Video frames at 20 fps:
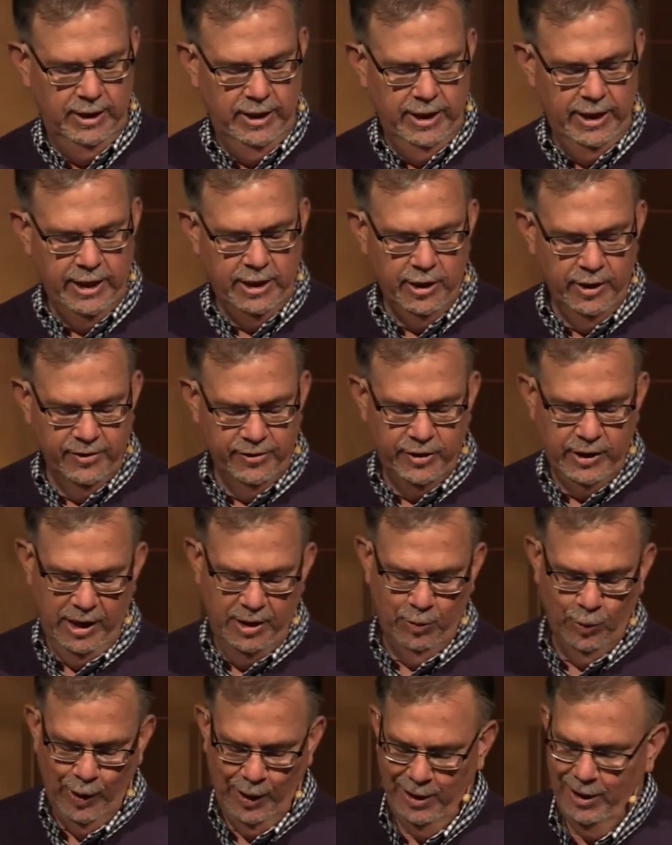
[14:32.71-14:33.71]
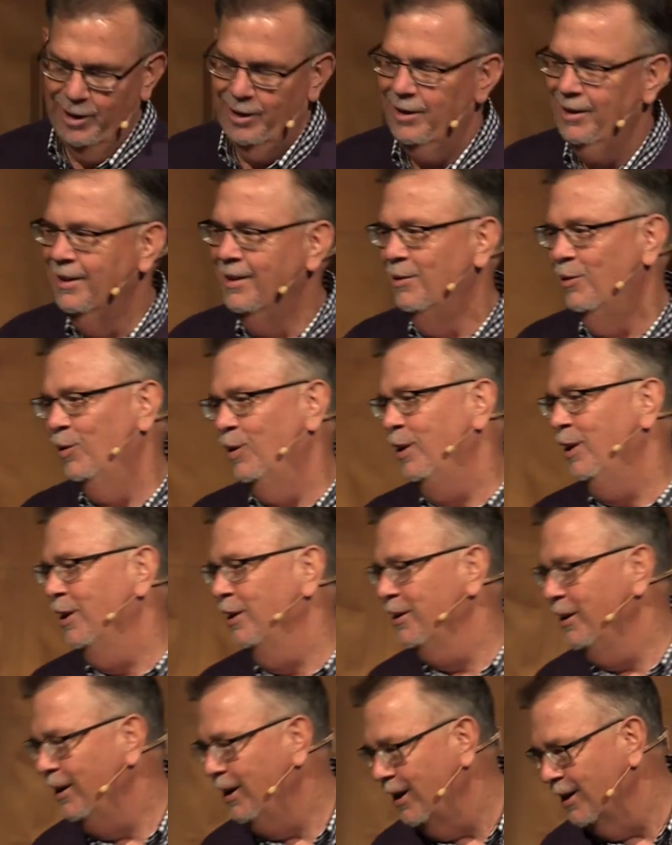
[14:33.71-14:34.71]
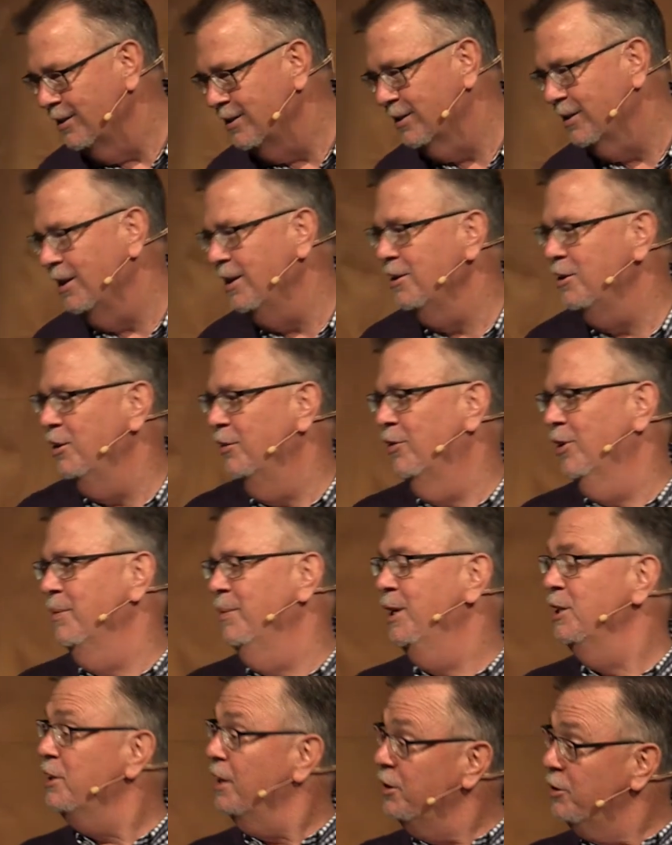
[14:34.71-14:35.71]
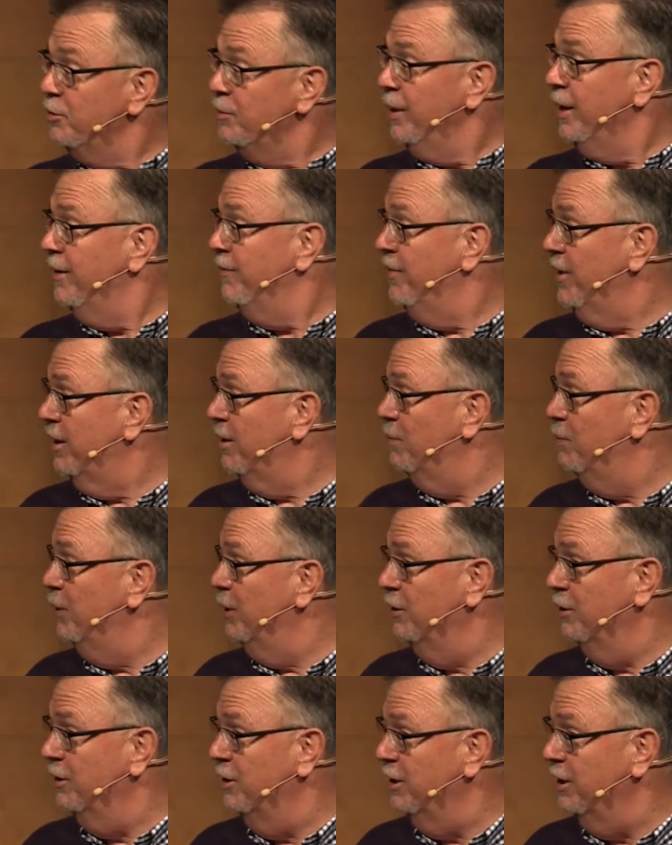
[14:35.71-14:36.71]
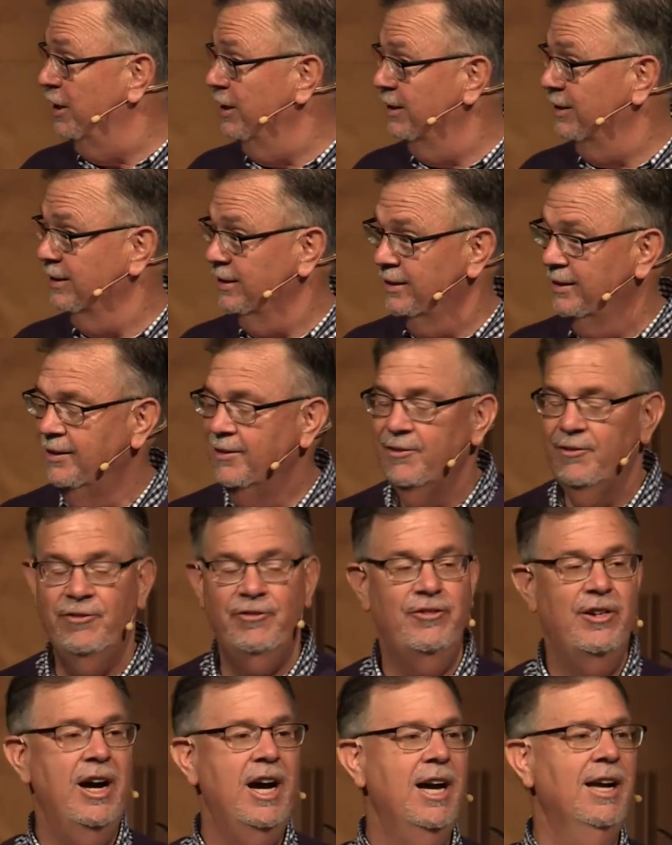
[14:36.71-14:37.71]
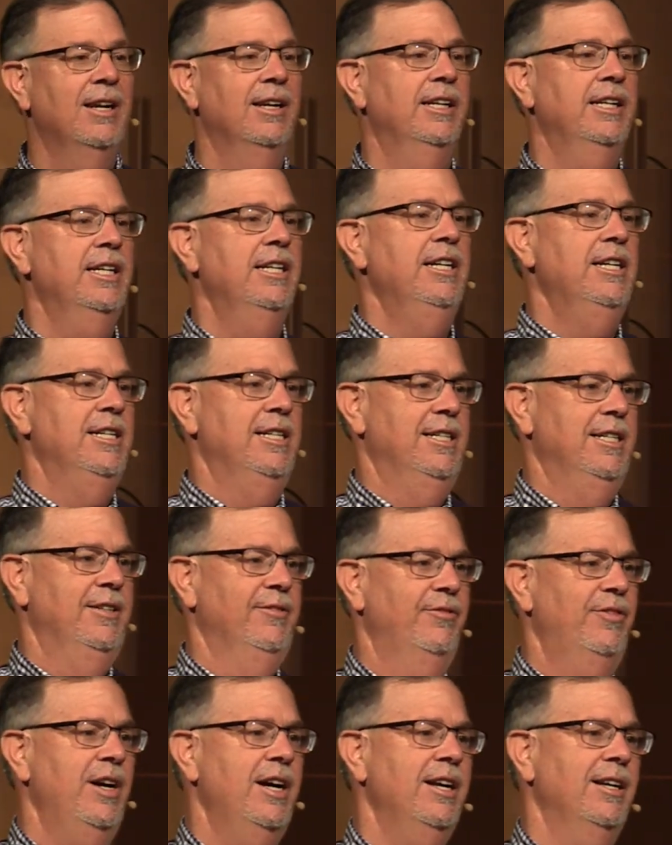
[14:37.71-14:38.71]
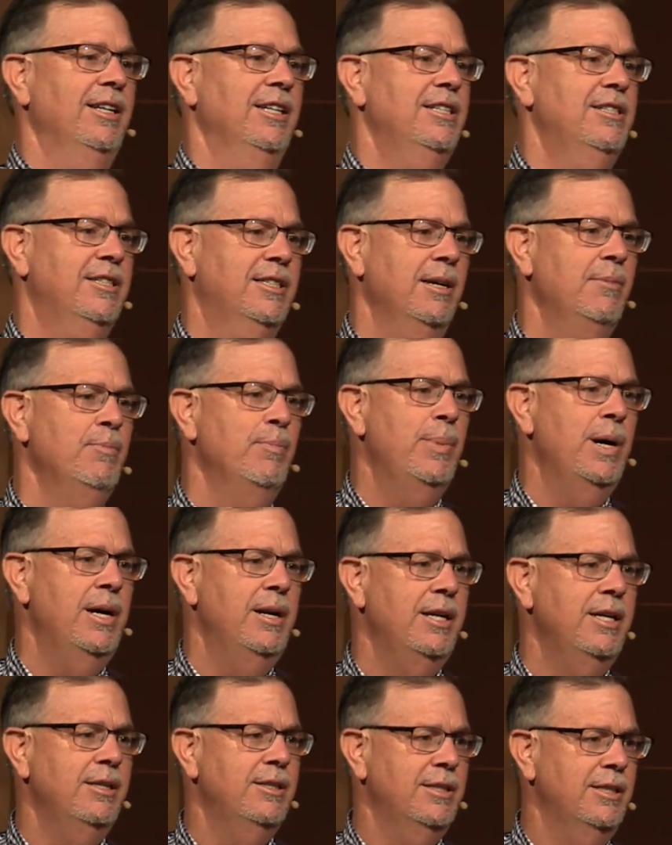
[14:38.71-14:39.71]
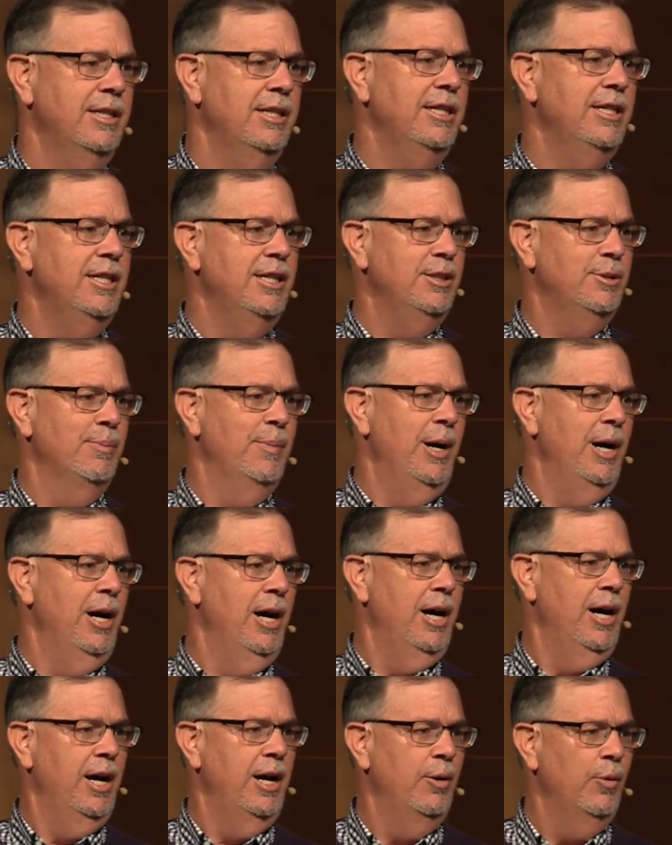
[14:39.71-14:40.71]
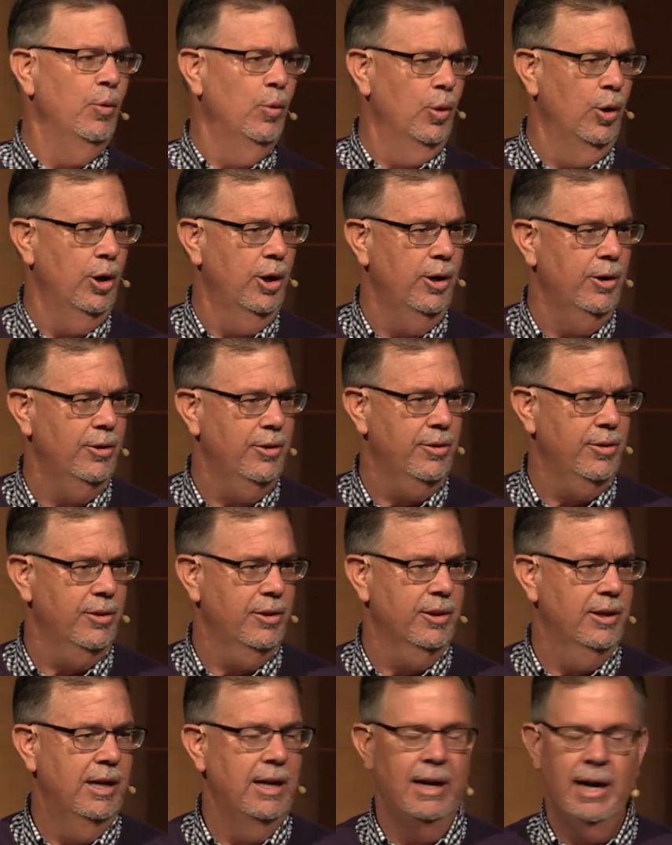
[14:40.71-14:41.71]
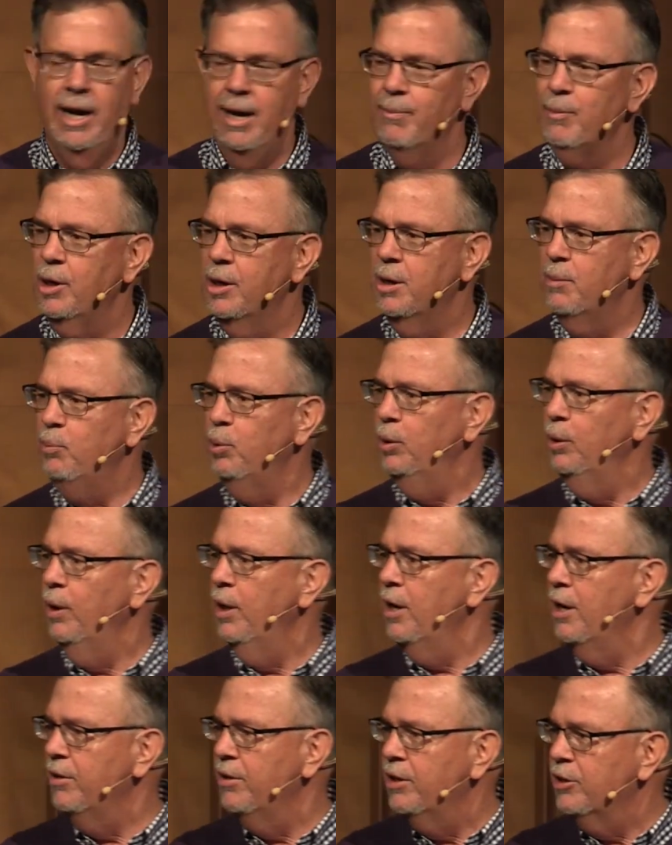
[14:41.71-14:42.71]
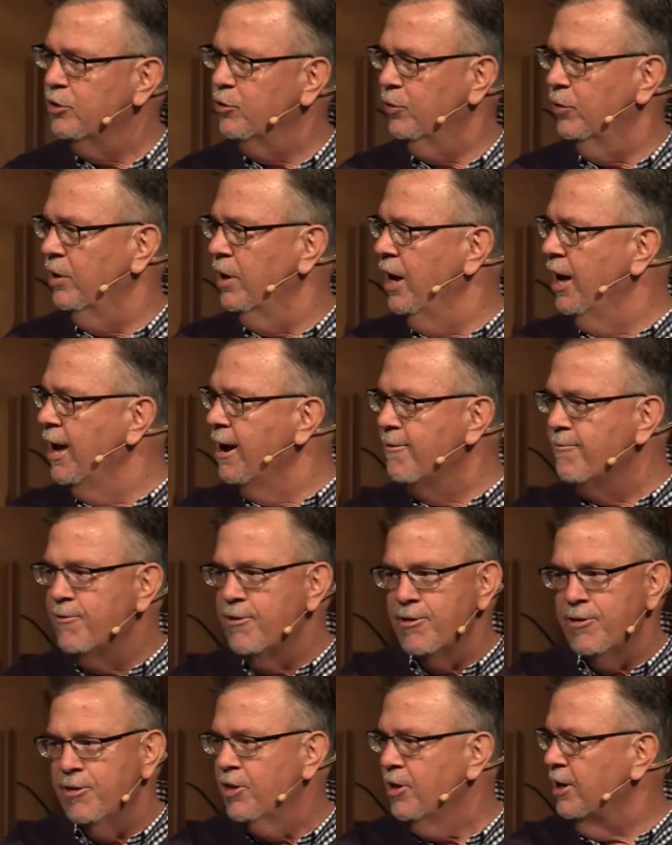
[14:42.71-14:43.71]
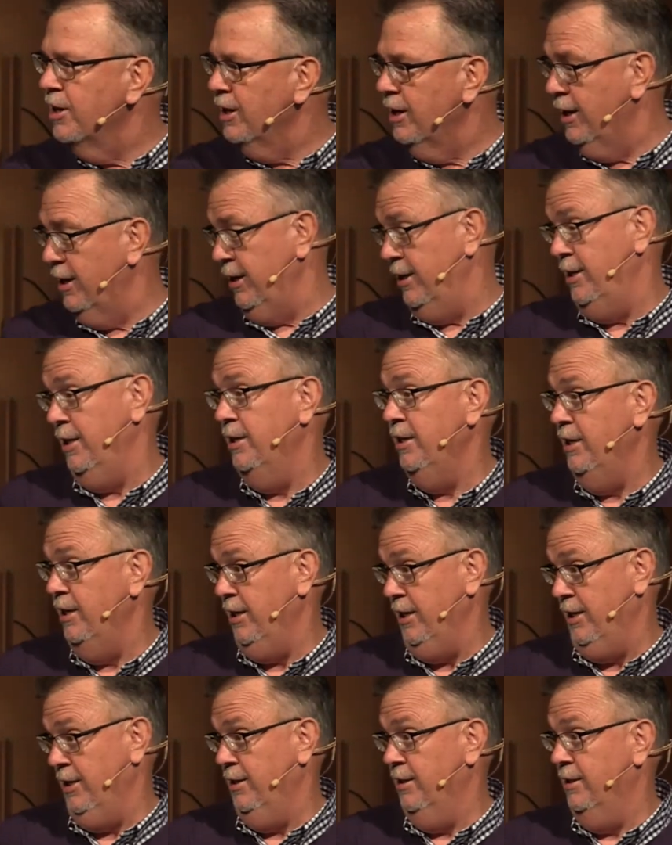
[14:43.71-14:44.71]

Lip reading: He could have said, well, yes, thank you very much. I do have that ability. Finally, somebody sees my worth. I'm going to play this for everything I can get.